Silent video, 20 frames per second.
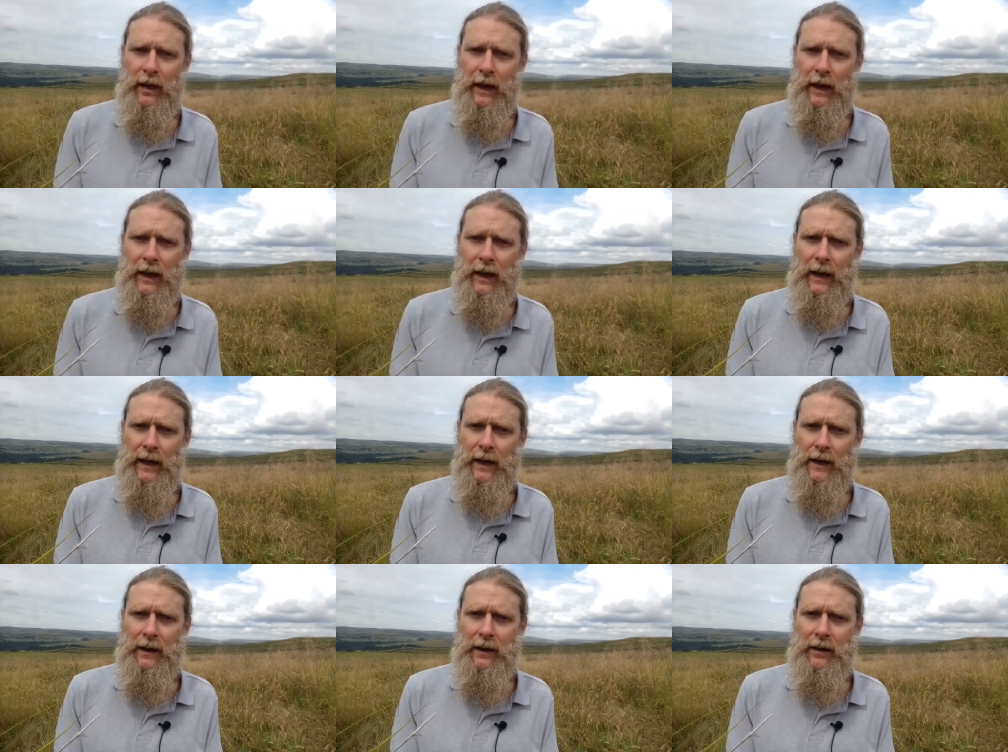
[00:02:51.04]

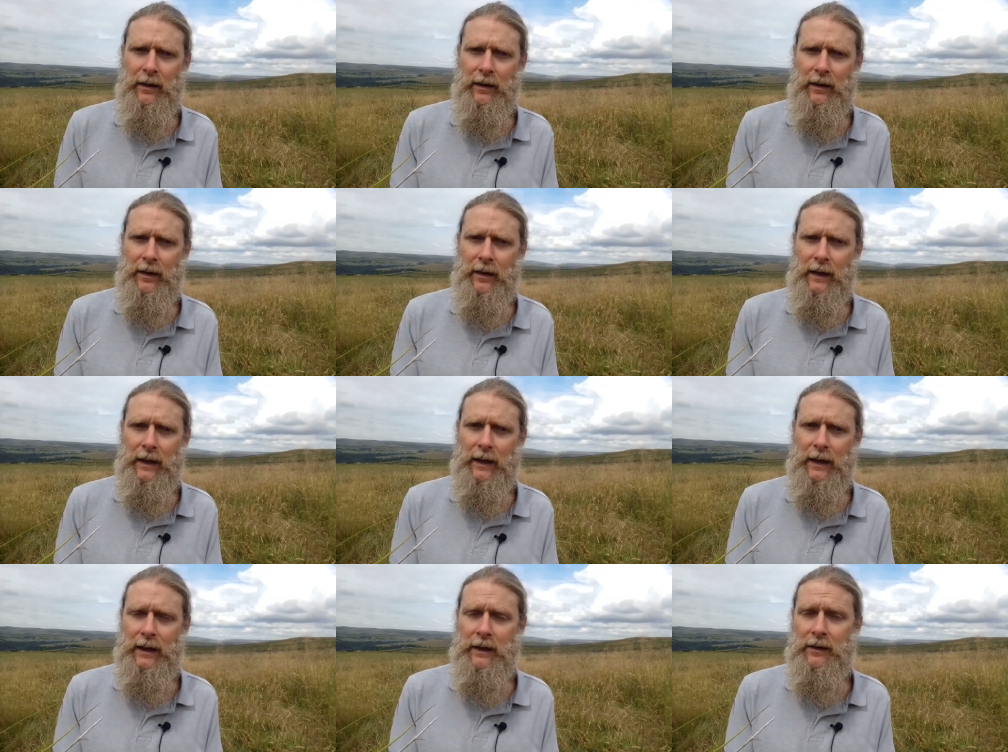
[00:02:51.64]
And,
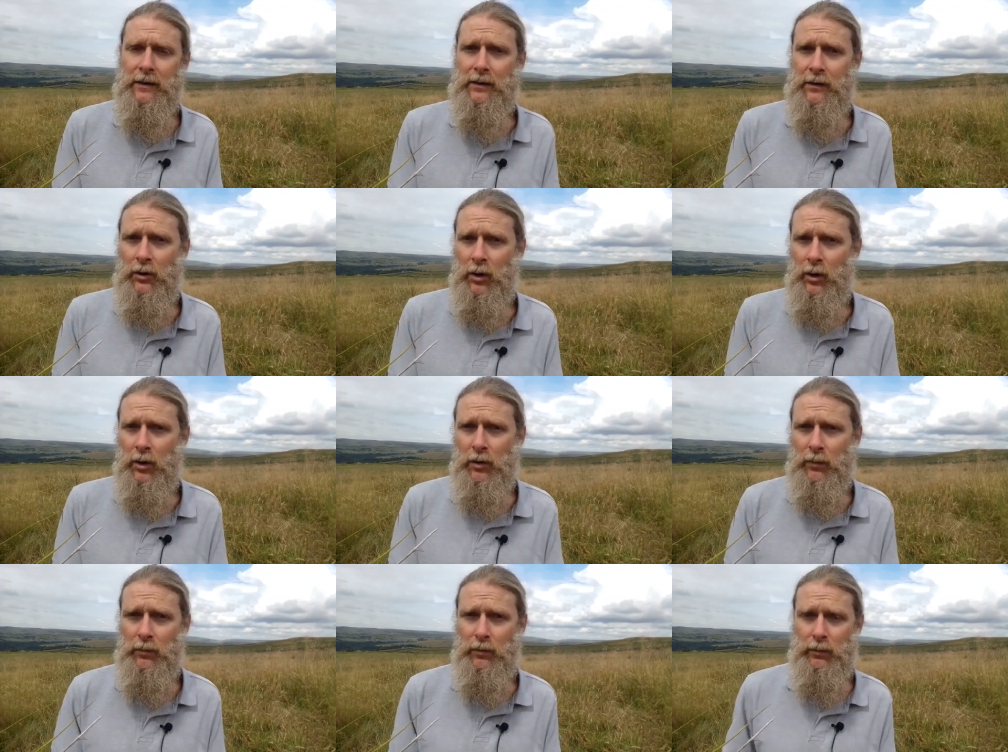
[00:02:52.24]
and it's
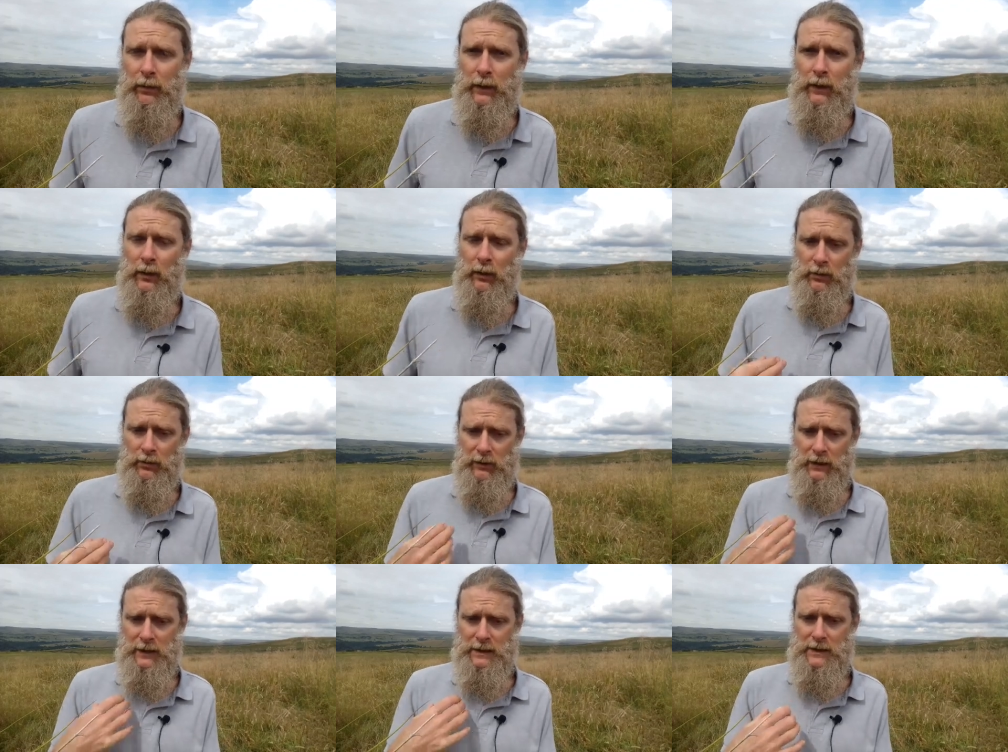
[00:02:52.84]
not
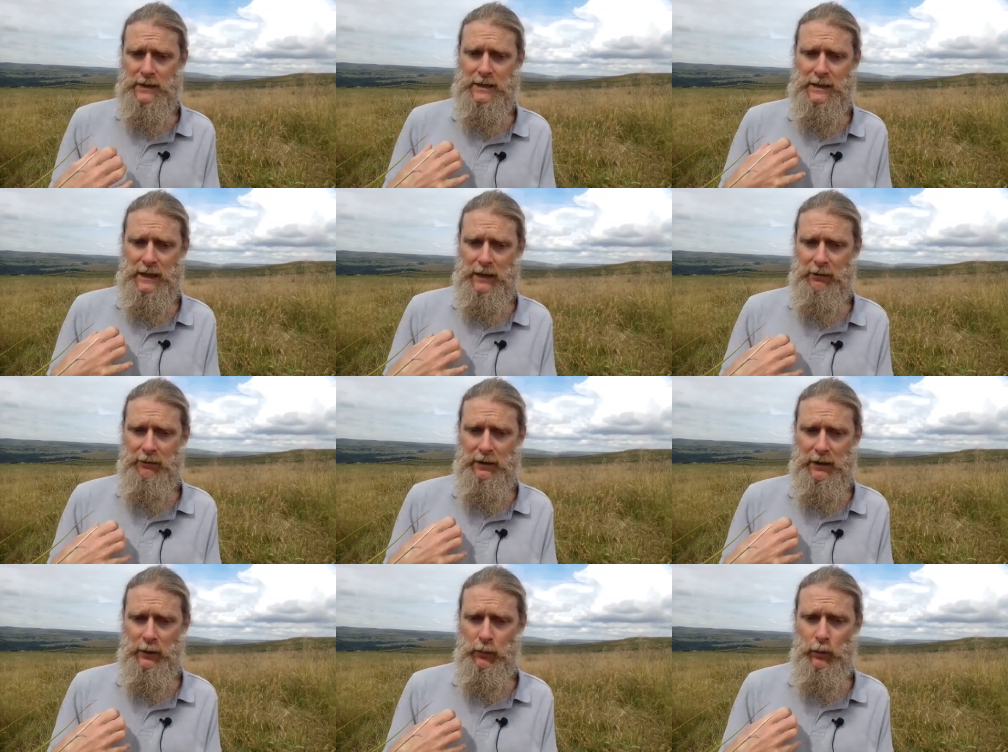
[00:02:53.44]
because
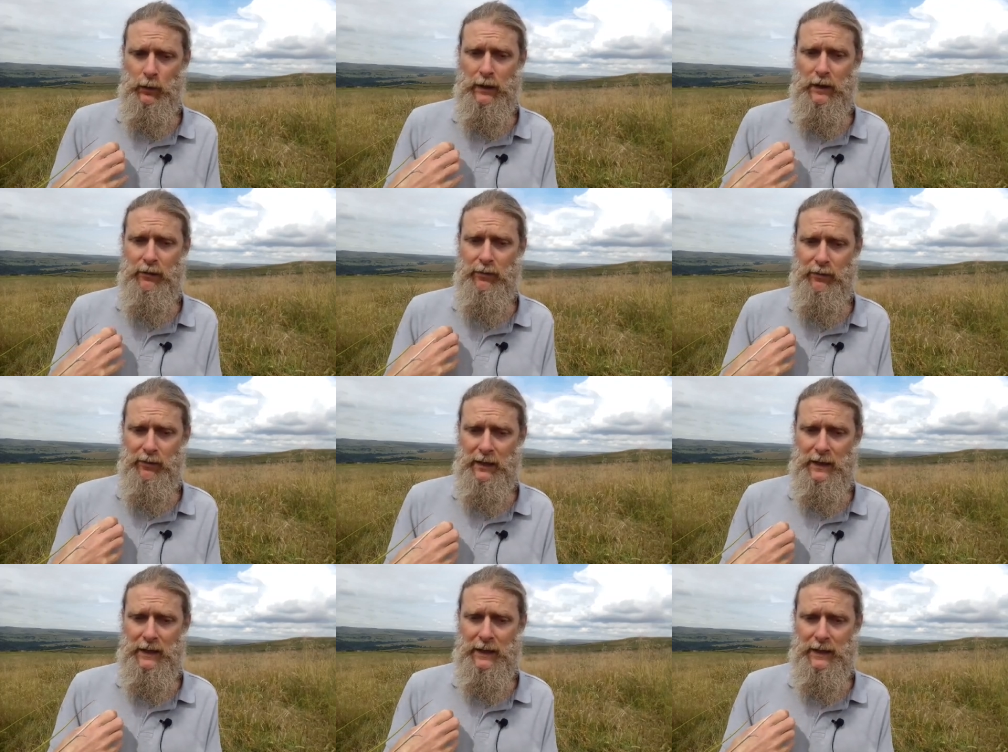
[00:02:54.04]
necessarily we
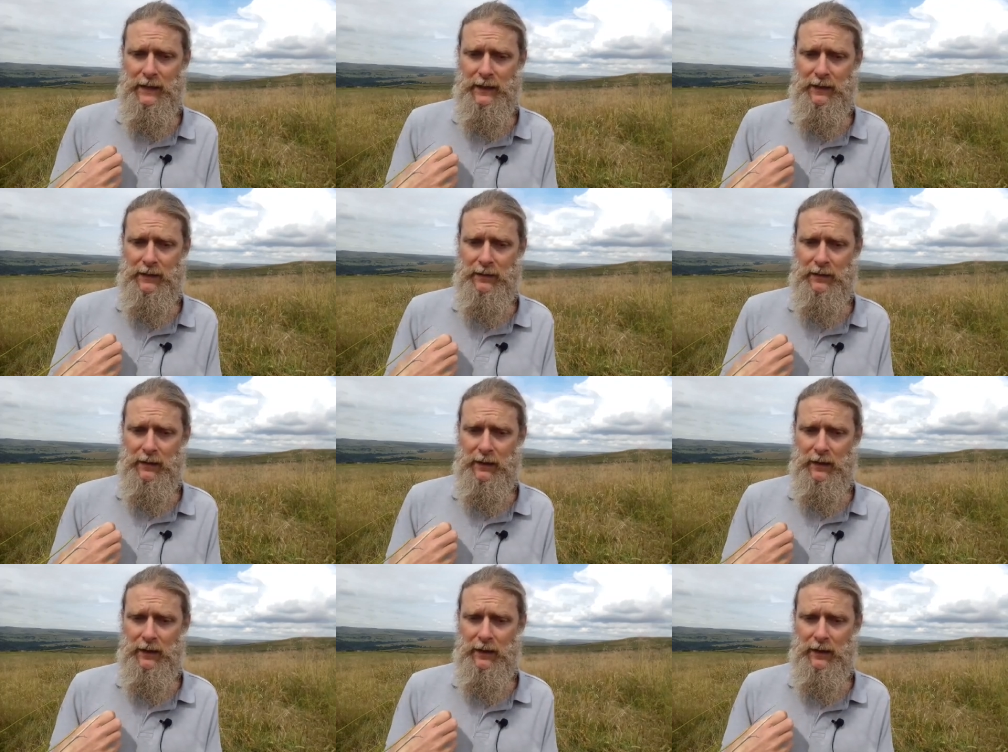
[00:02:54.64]
feel it,